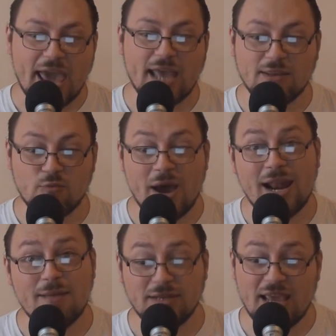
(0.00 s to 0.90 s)
And
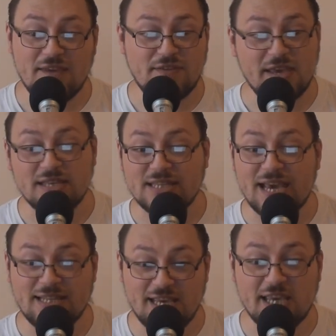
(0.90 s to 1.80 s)
while I'm an atheist,
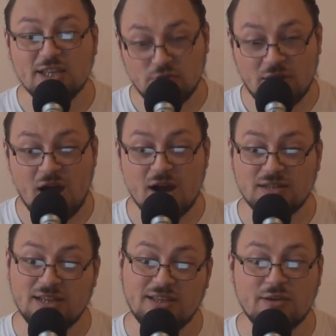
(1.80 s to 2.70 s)
I take it to
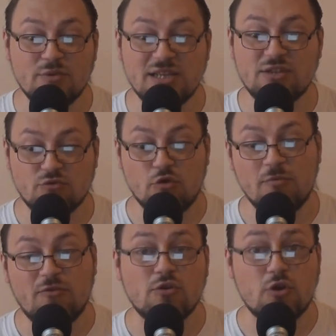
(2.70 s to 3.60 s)
heart that there is
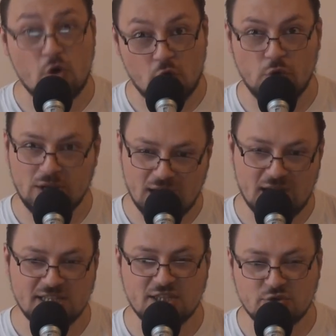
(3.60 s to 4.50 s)
room for all
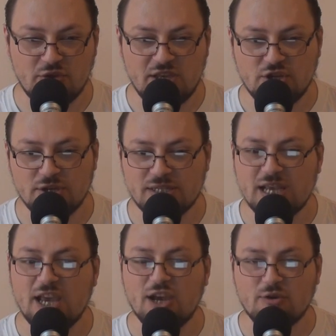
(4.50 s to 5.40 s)
God's
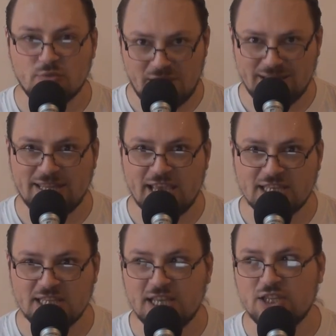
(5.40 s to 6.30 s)
creatures right
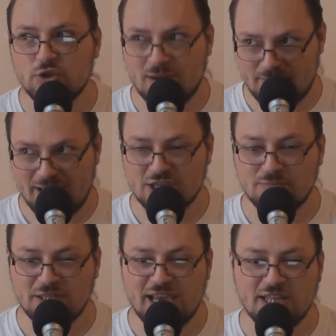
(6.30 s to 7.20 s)
next to my
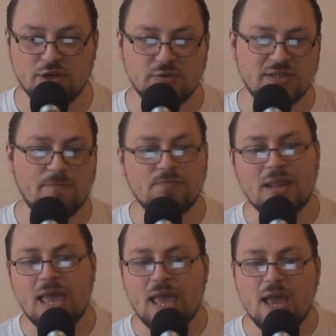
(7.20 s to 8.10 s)
mashed potatoes.
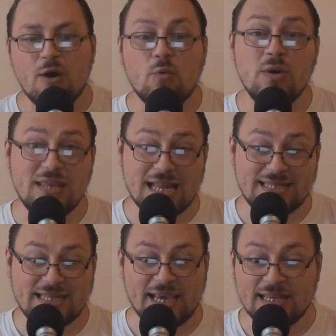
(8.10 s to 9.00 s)
With
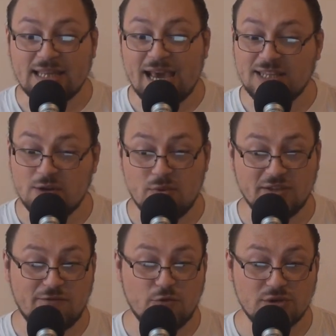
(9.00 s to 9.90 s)
that said, I don't
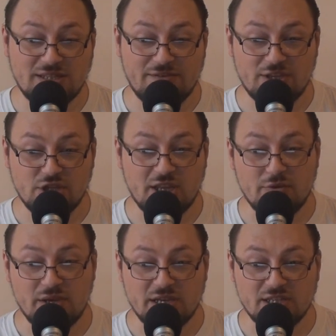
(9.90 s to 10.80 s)
want to force the
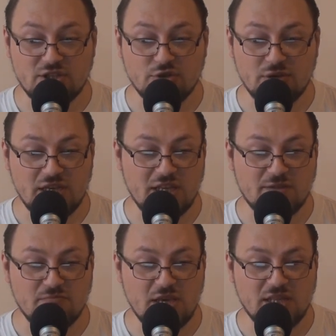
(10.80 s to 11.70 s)
vegetarians to
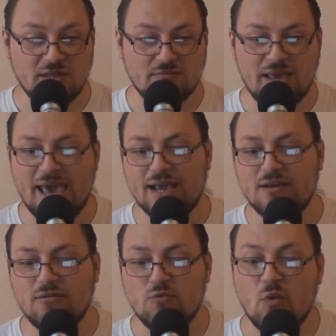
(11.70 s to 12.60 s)
eat meat.
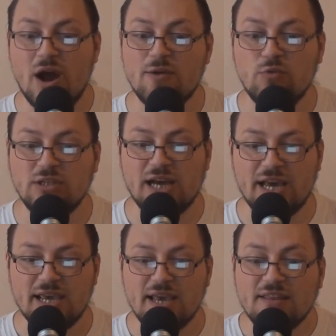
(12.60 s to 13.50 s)
Heck, why would
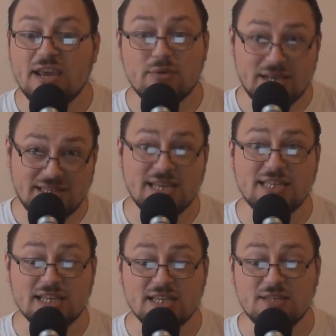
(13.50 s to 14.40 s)
I? Their
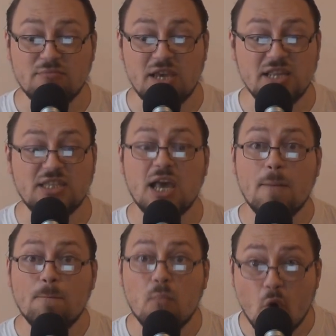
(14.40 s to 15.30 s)
existence means
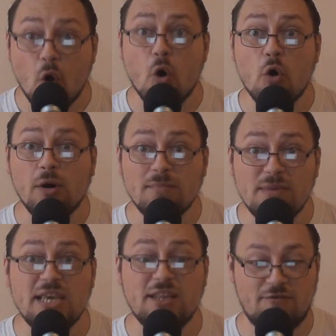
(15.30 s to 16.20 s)
more
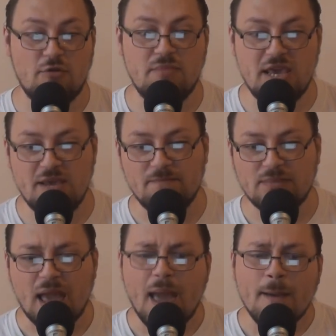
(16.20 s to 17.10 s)
meat for me.
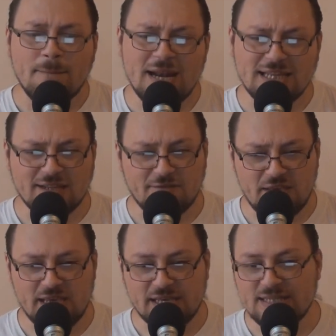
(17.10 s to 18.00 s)
Militant
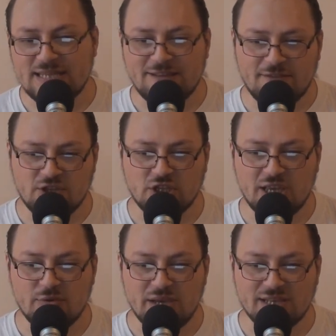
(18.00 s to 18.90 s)
vegans and
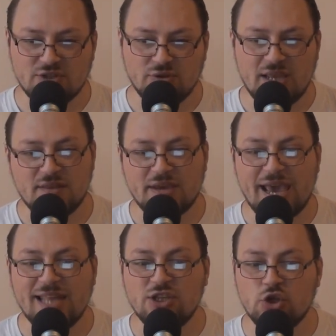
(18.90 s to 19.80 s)
vegetarians, on the other
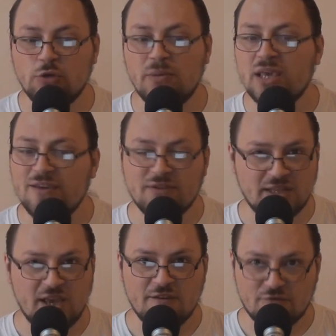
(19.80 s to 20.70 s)
hand, should be
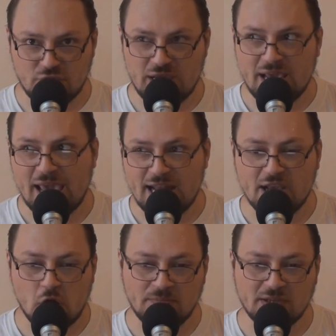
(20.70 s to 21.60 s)
given free
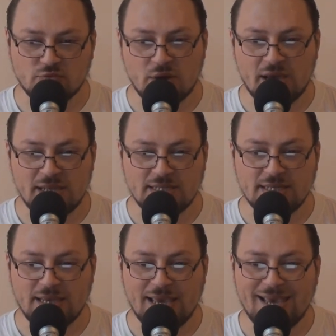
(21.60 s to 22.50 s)
helicopter
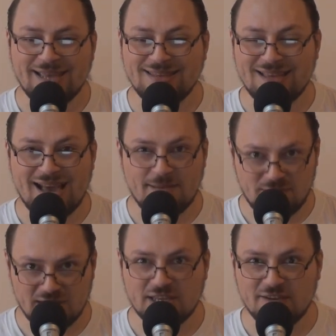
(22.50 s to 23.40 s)
rides. And I'm
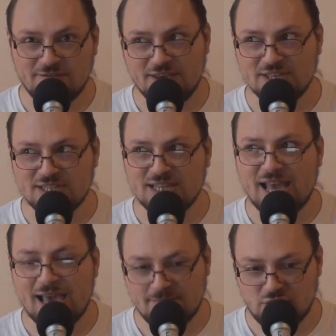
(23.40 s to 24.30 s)
not convinced.
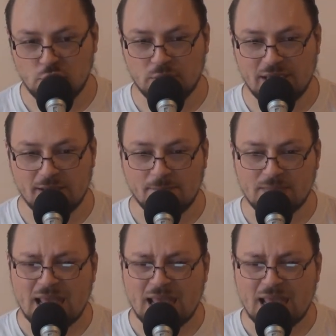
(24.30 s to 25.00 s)
I'm joking.